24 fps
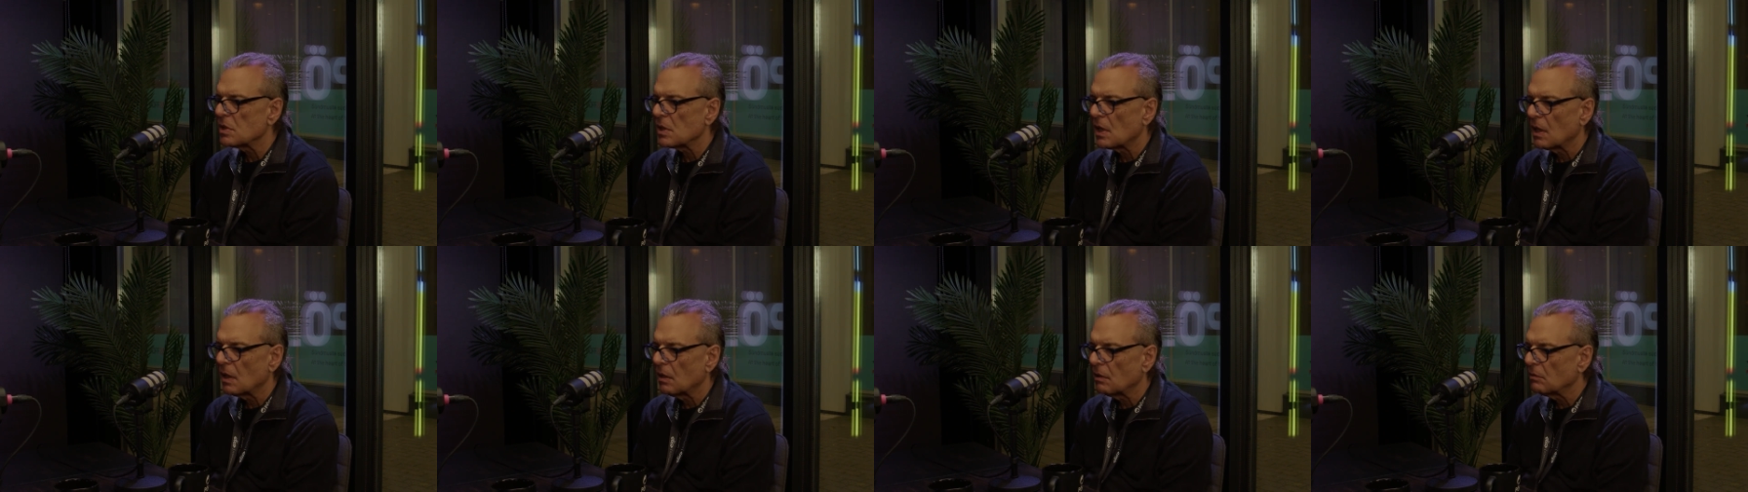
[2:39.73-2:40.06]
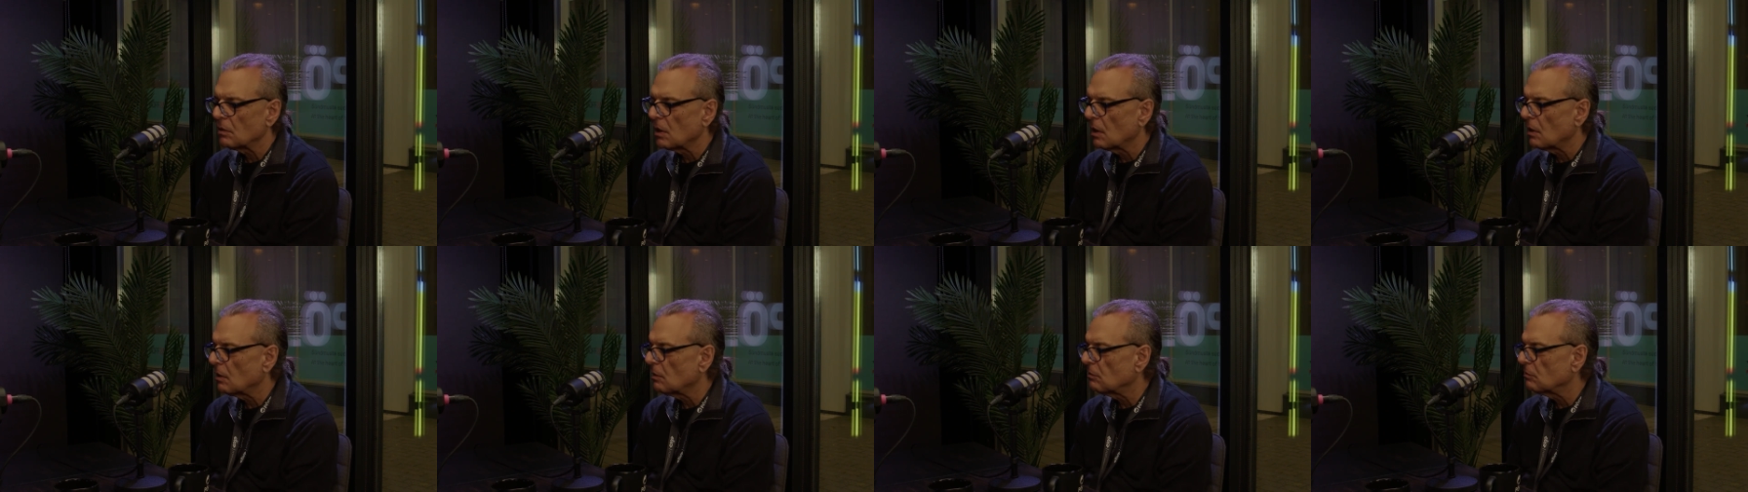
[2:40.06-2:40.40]

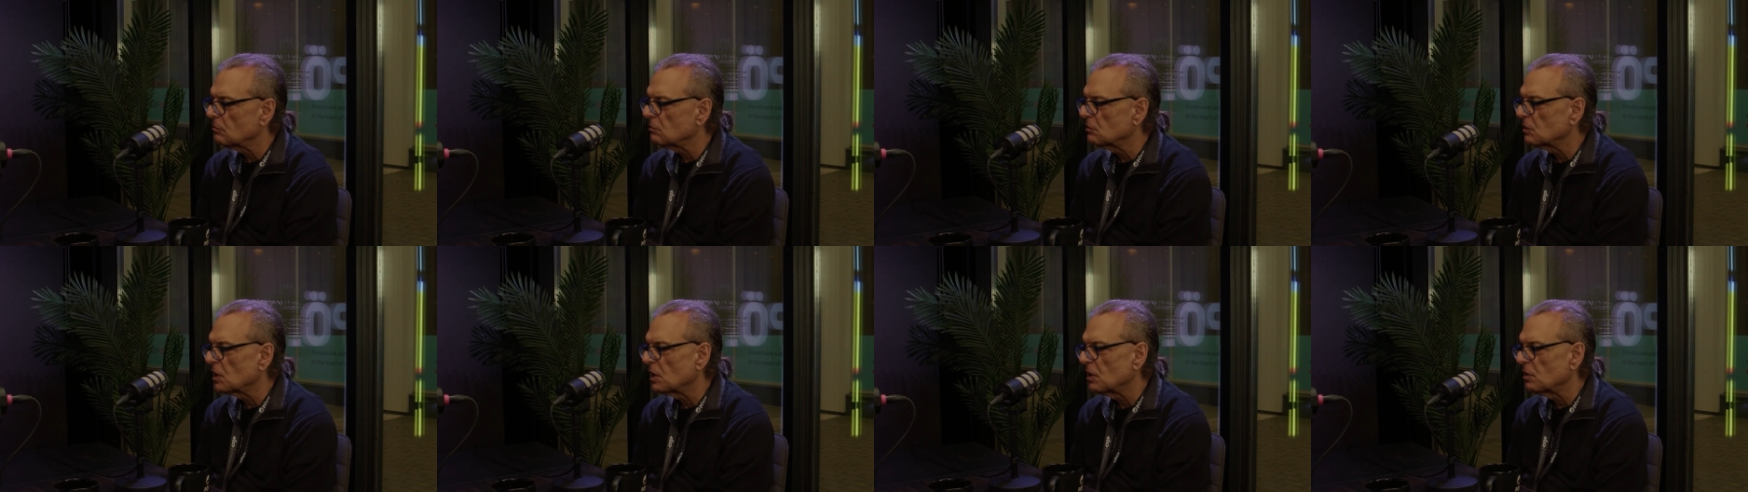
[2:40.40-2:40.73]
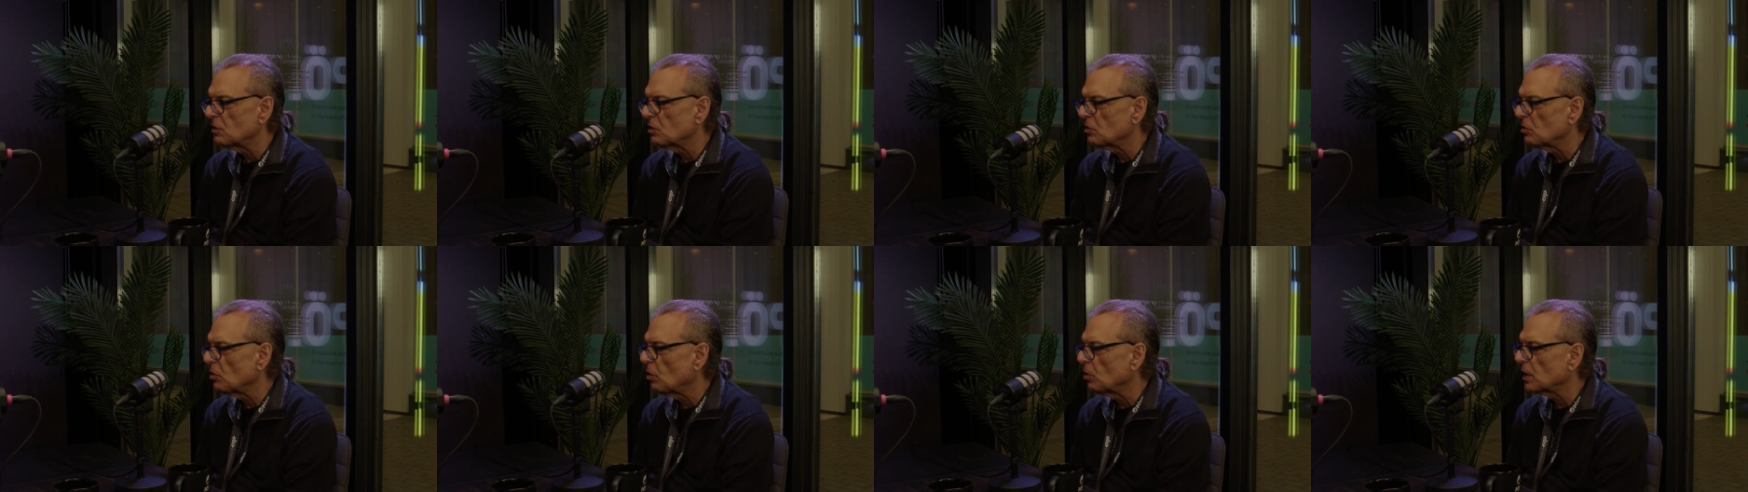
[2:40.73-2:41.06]
and and
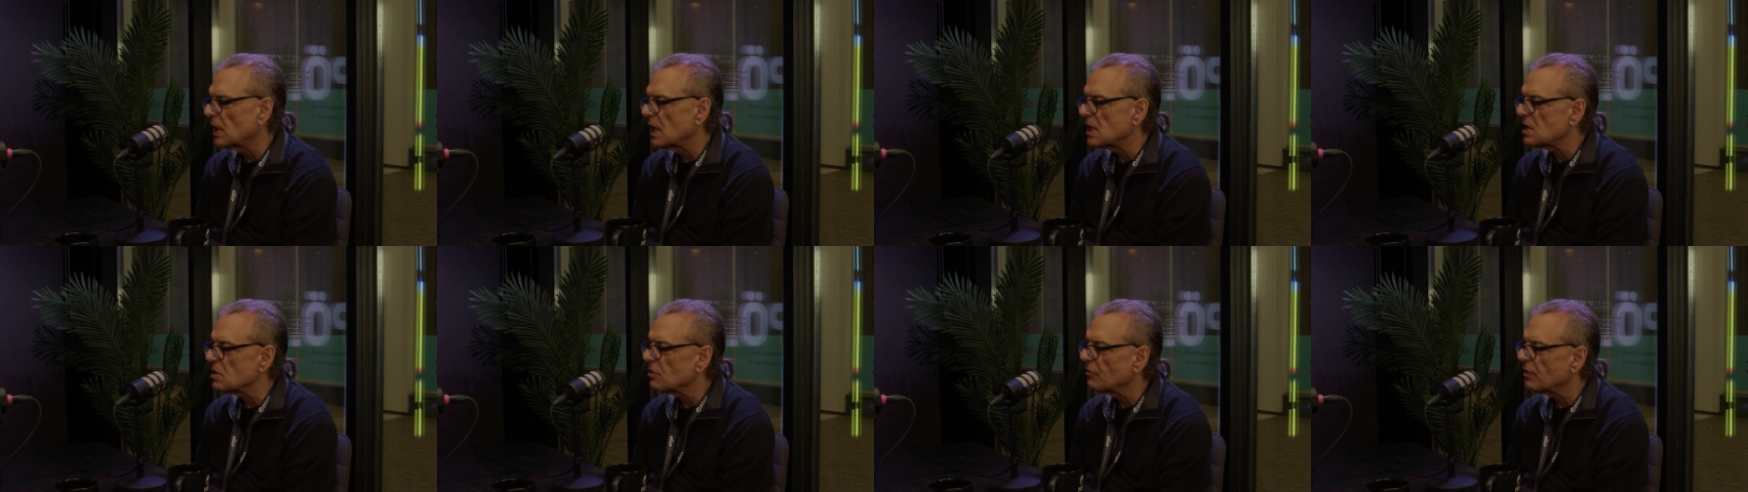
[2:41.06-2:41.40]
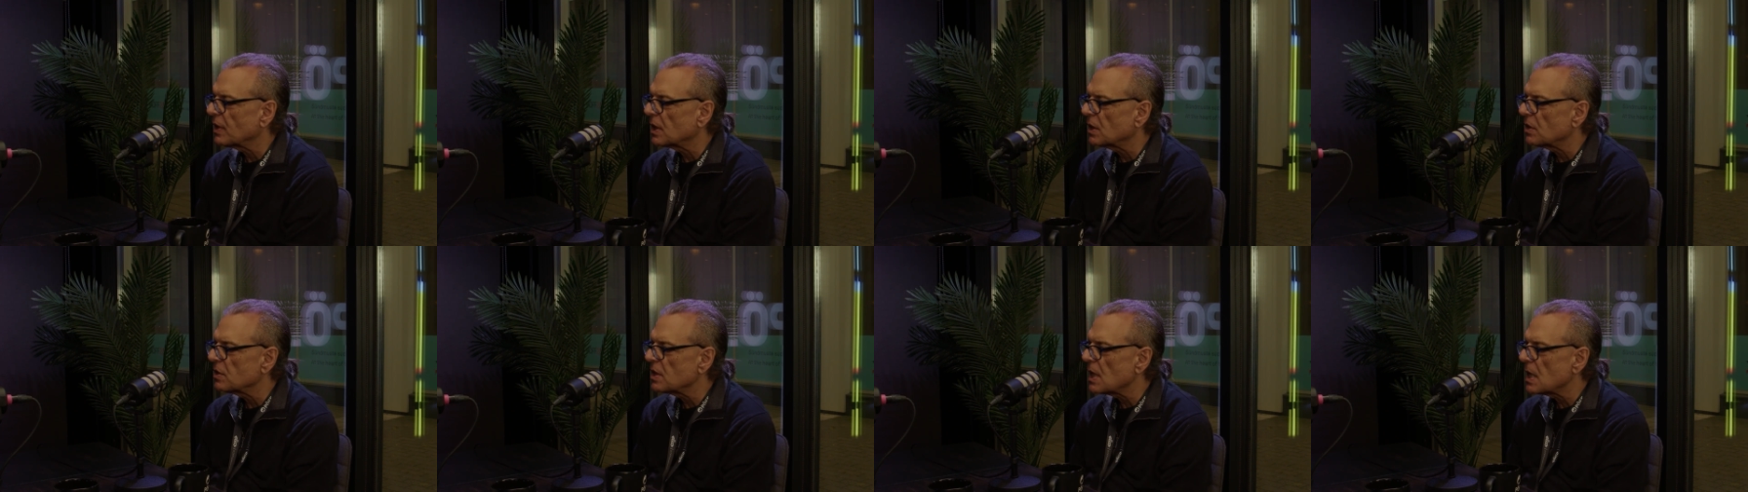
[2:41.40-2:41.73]
and all kinds of
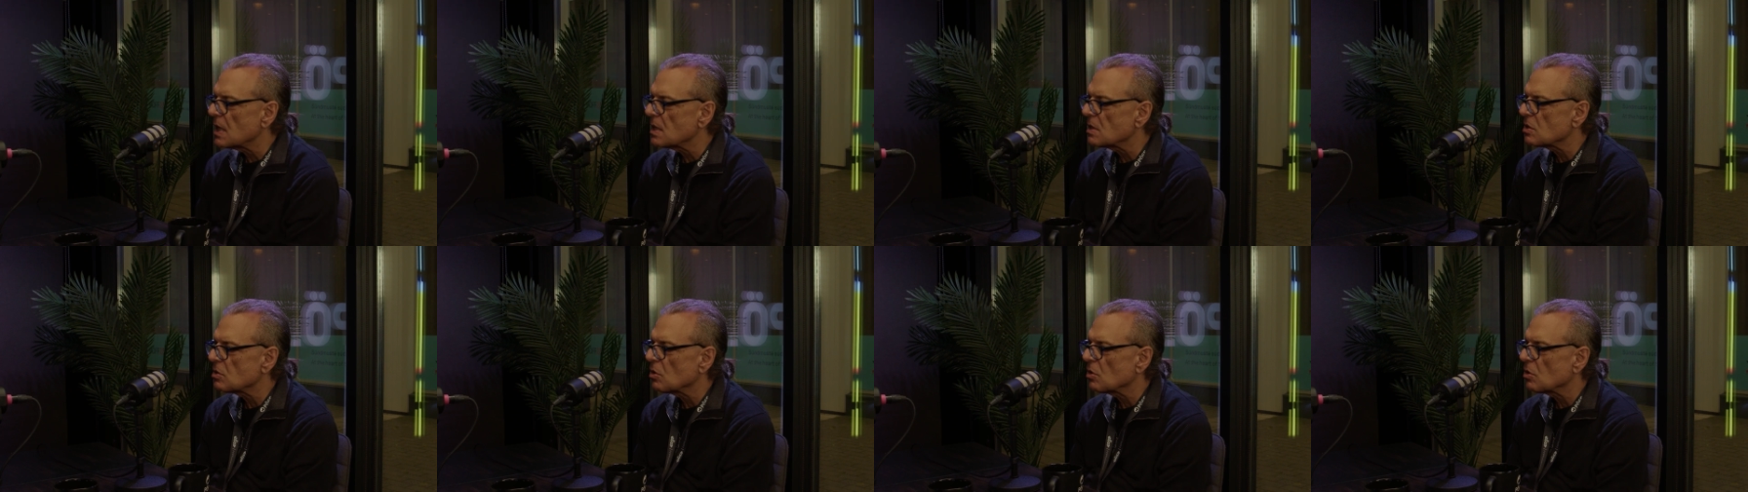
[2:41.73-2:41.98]
other things.